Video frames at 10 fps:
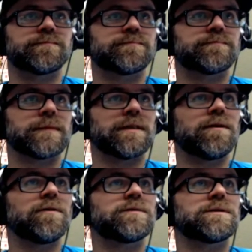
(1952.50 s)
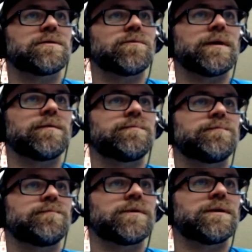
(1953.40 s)
I thought it was a little weird,
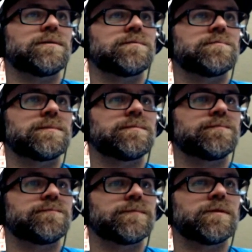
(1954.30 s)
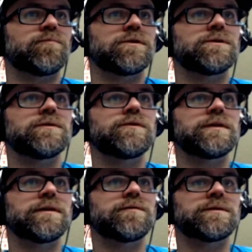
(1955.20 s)
but didn't put two and two
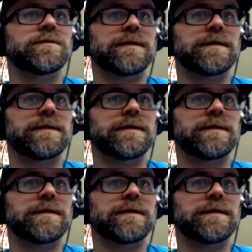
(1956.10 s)
together until now.